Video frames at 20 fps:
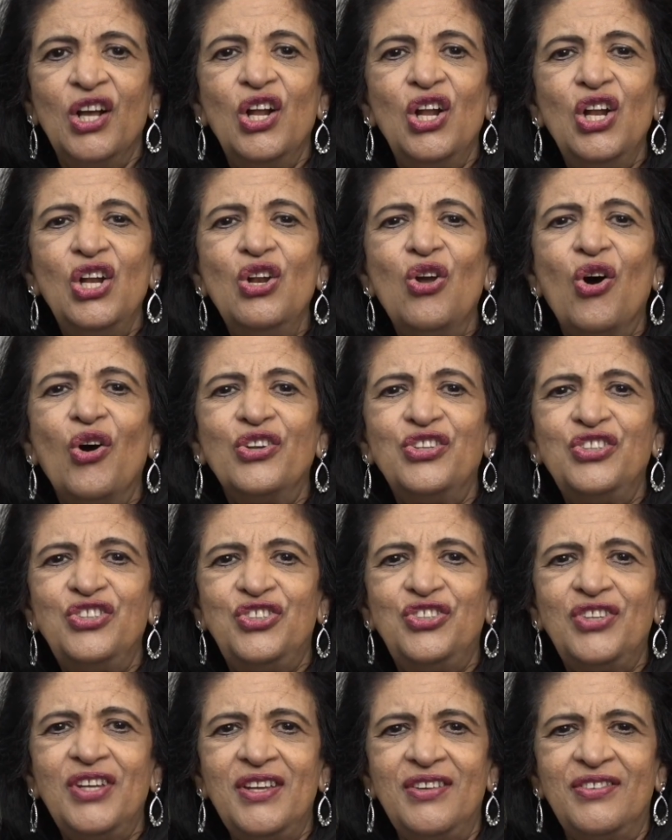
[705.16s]
Lord
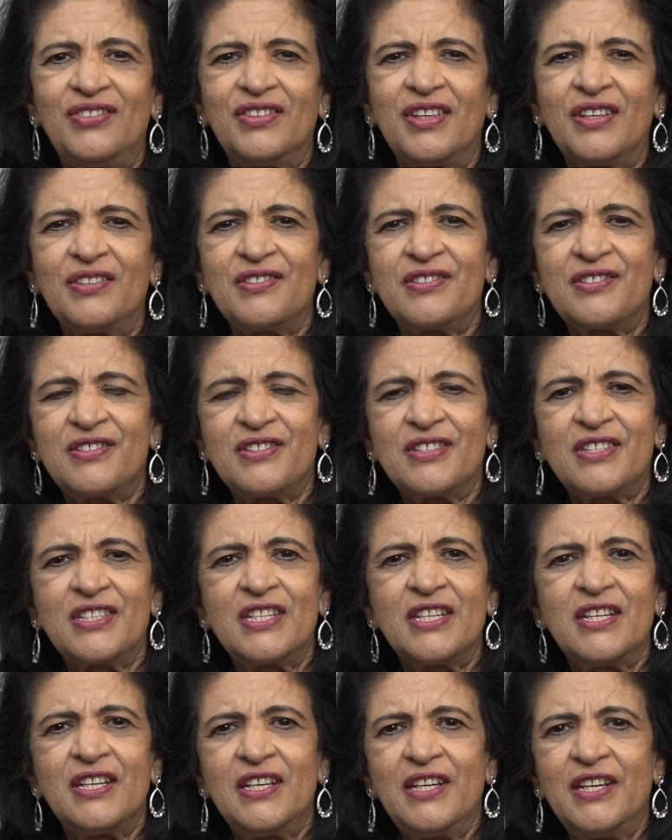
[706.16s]
Jesus,
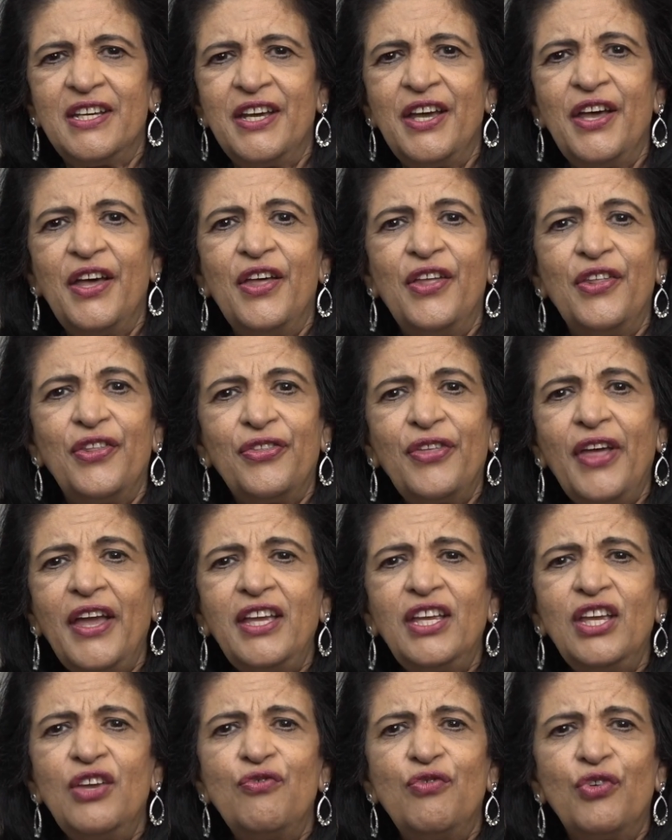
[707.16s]

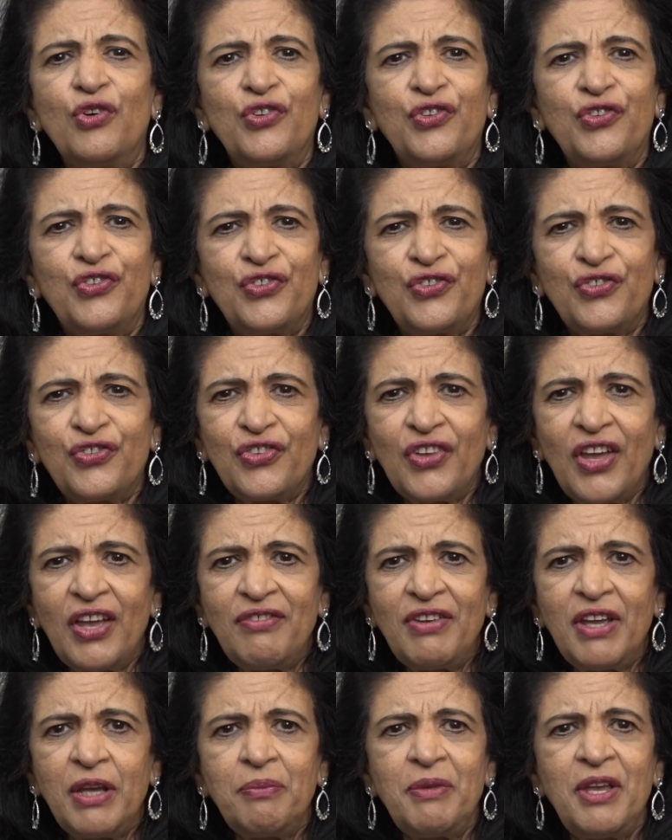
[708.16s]
thank you for
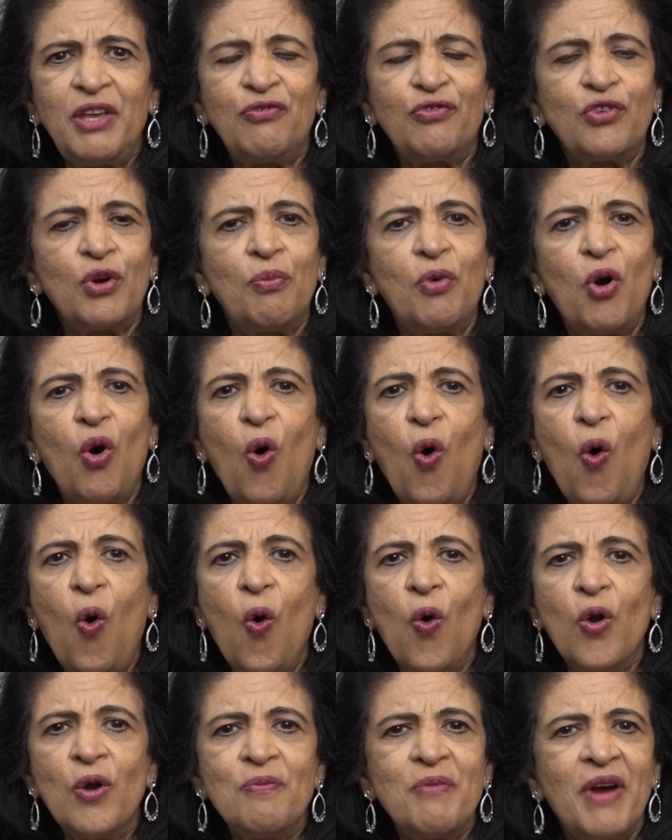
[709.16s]
saving me from
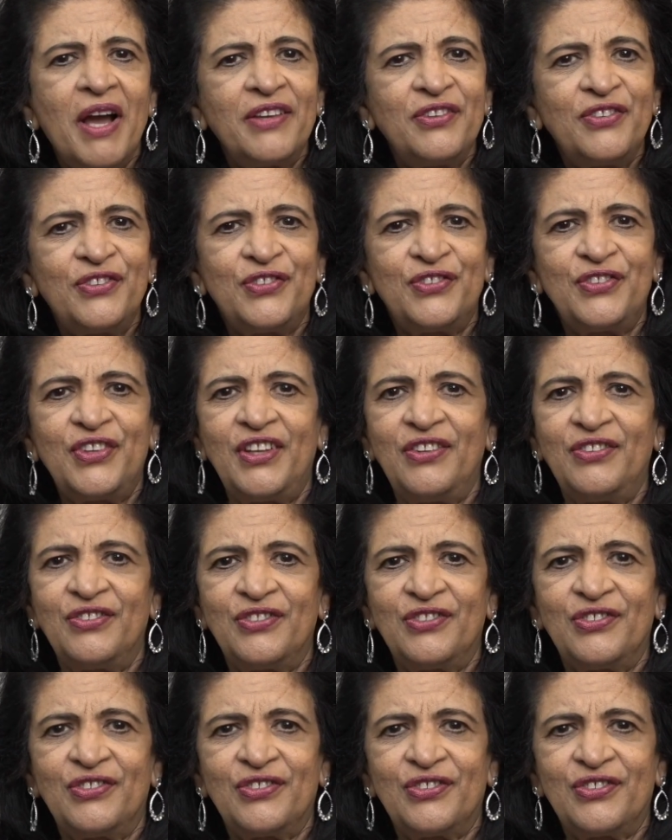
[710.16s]
all my
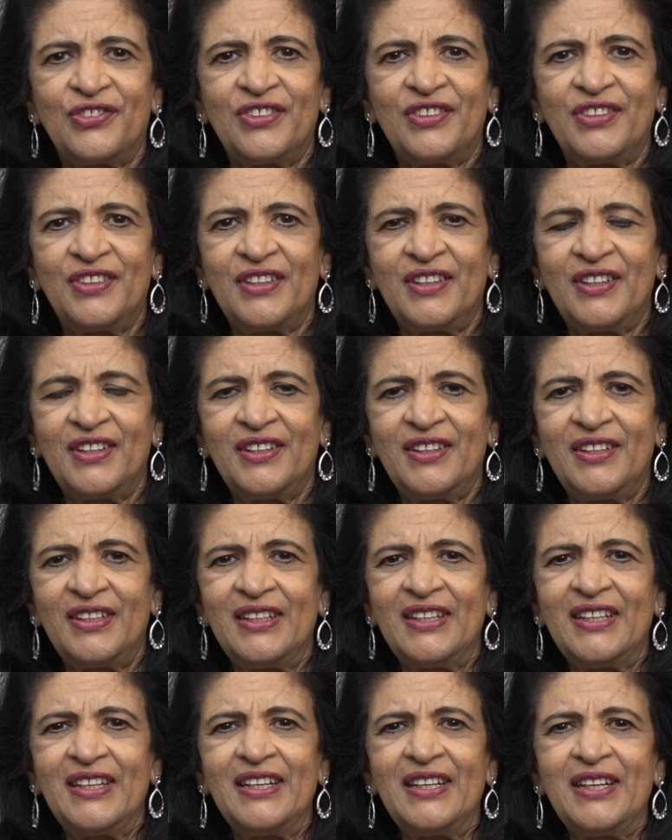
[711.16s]
sins.
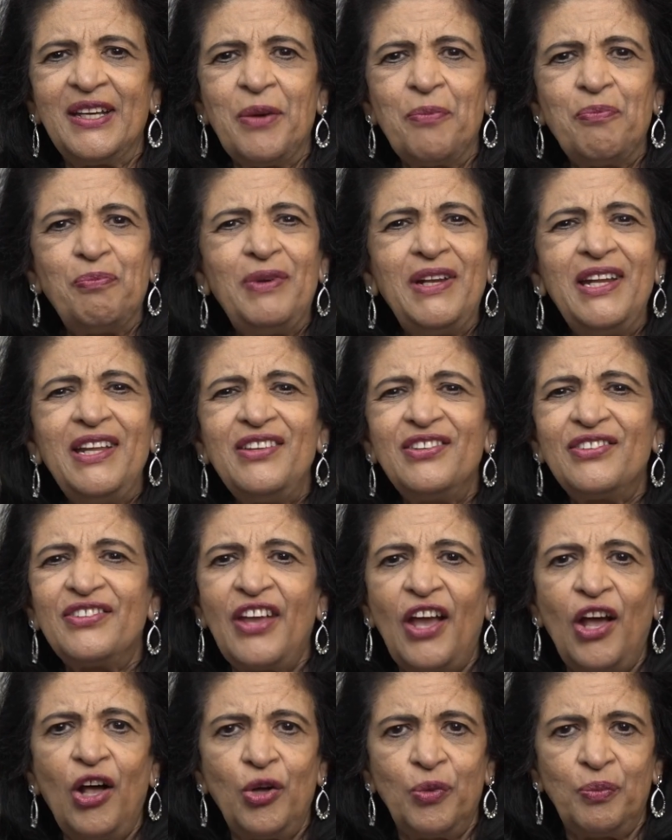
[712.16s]
Please
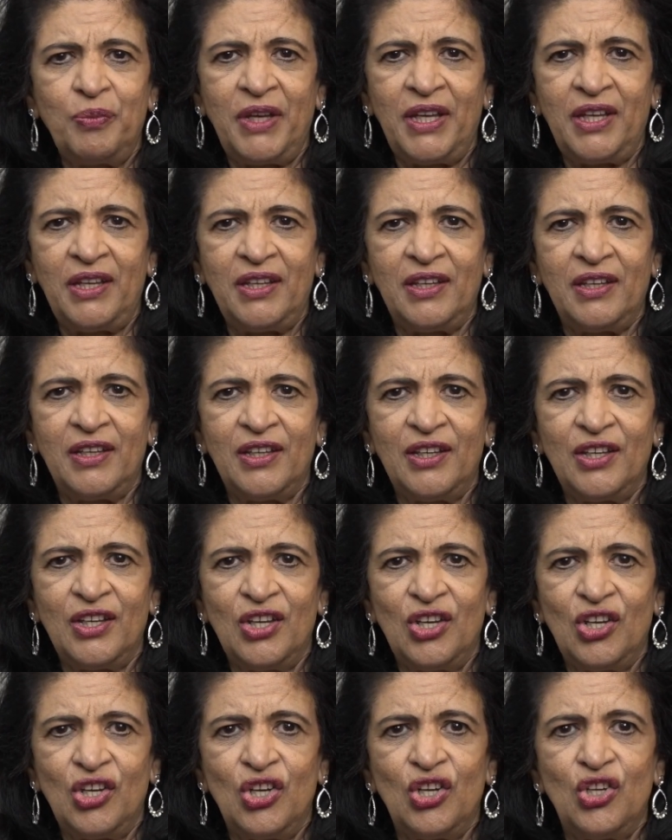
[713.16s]
help me
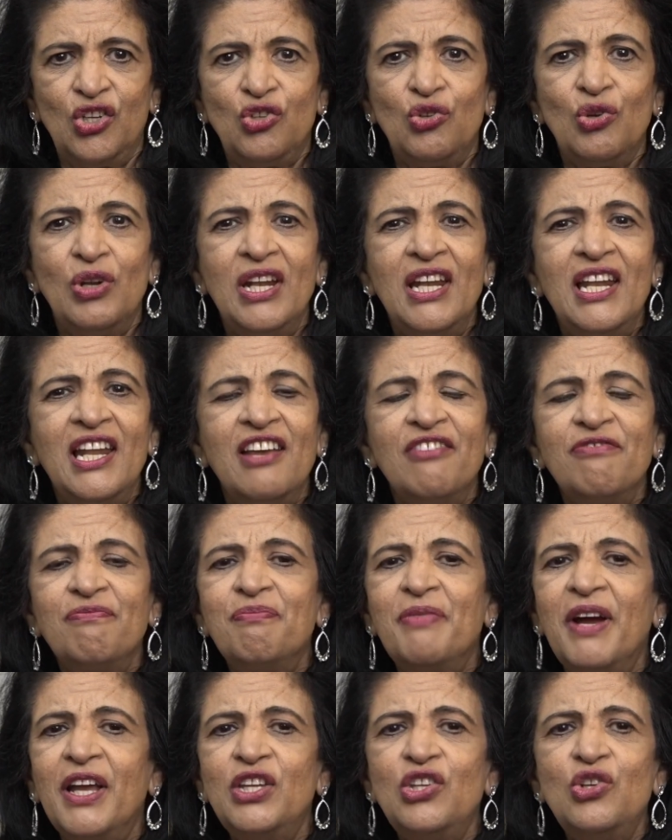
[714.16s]
to live
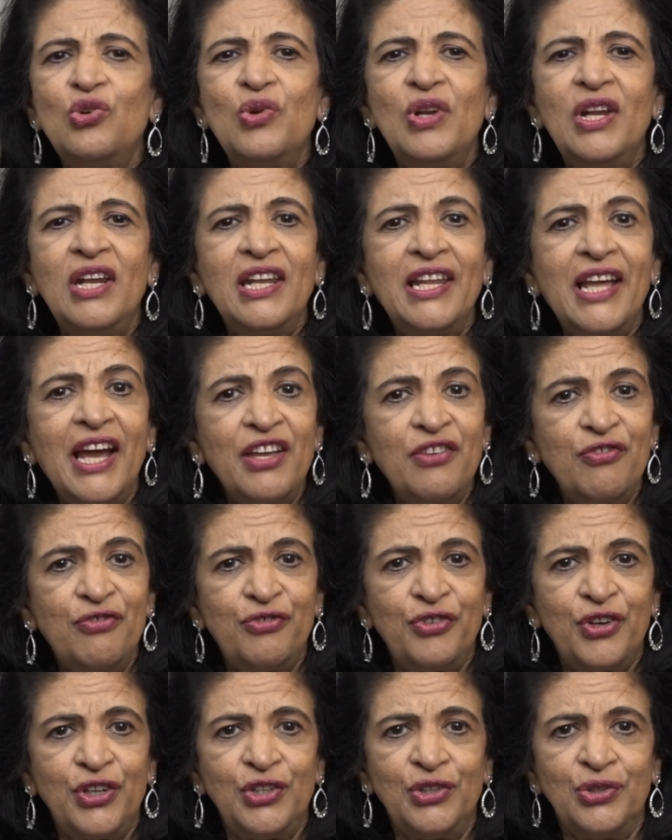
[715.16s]
my new life
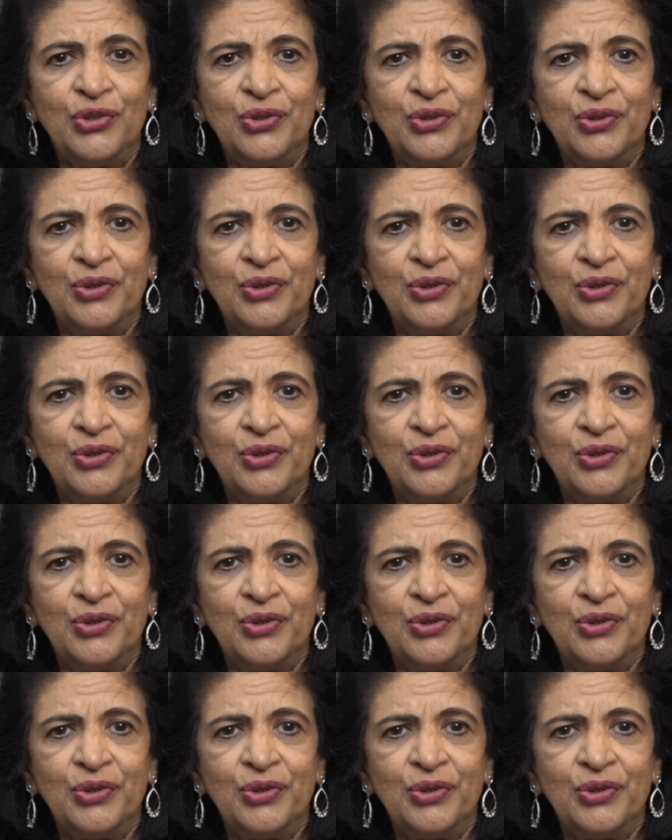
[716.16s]
for you.